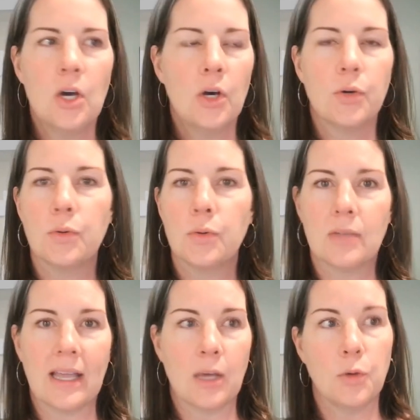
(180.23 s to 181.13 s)

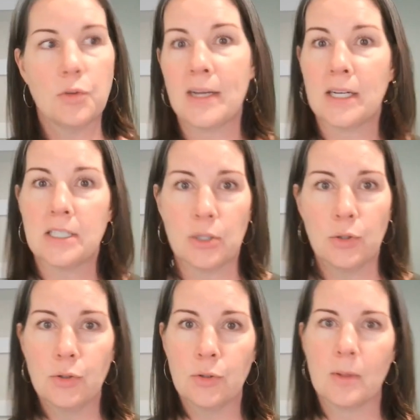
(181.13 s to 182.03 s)
who's married to
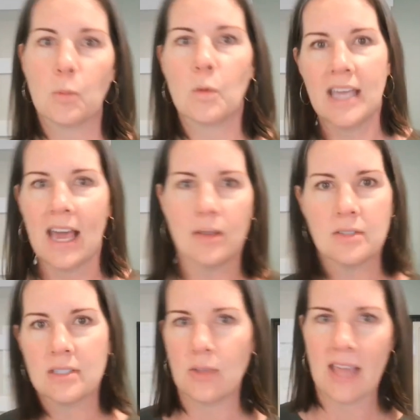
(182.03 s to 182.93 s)
whom and what
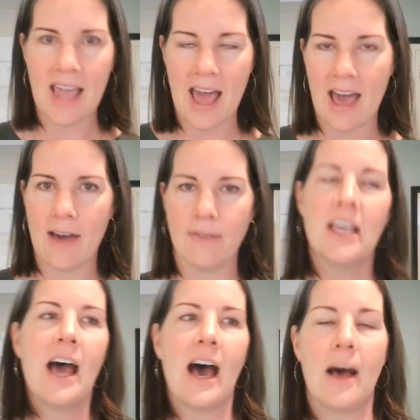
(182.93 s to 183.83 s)
accounts do they have,
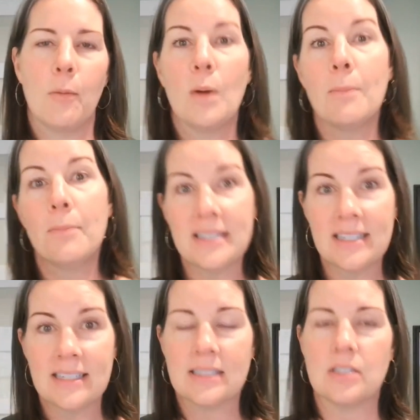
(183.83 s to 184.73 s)
what
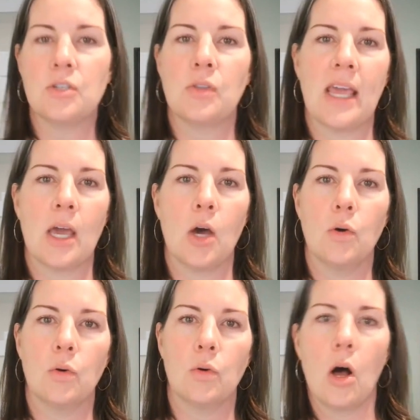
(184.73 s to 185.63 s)
businesses do they
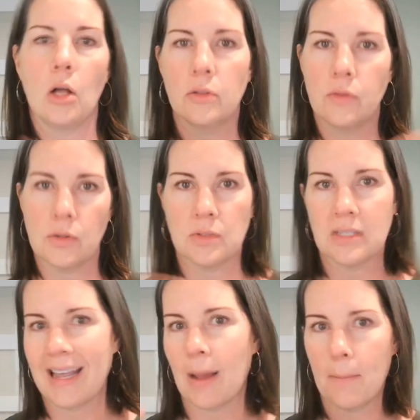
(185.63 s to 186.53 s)
own, all of those
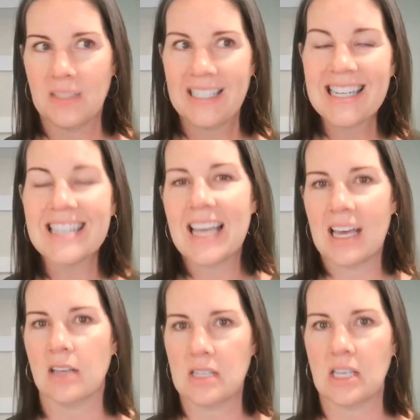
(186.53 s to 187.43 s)
like
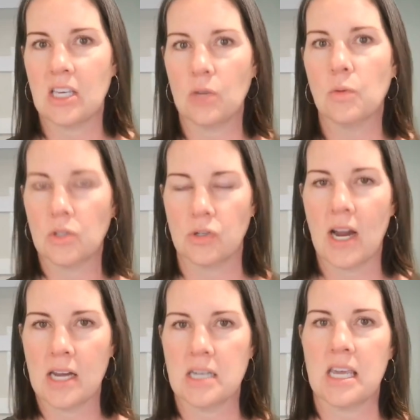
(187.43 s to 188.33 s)
details that you are
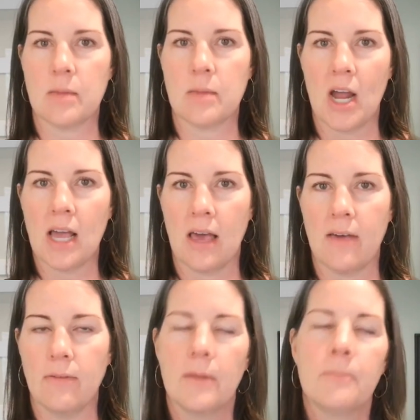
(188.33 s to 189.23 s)
trying to keep track
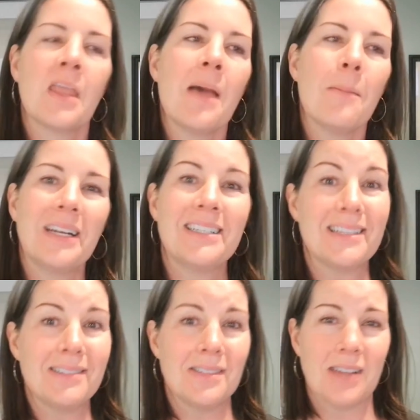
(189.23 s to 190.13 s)
of. But it
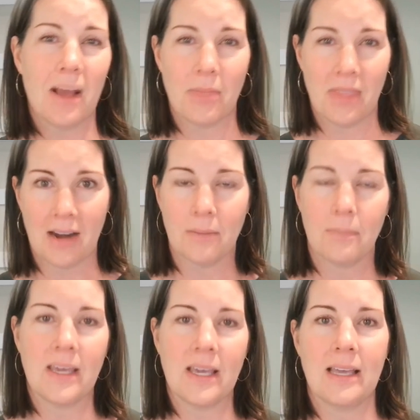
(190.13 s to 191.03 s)
doesn't stop there
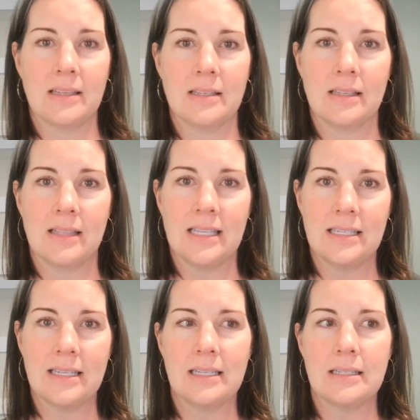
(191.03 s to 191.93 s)
because
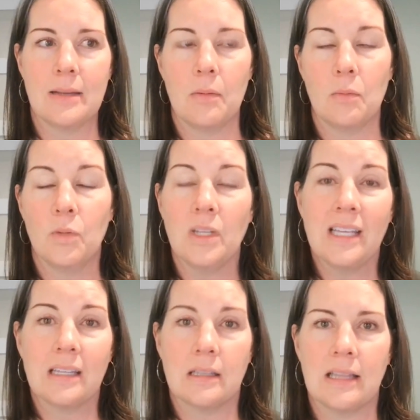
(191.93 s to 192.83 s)
this is
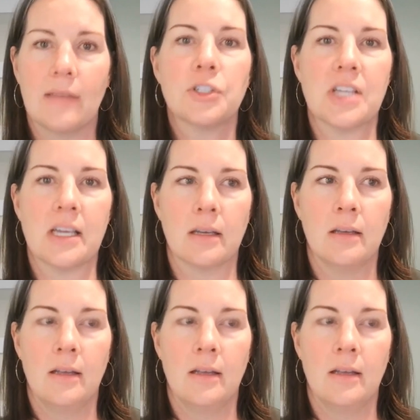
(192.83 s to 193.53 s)
really leveraging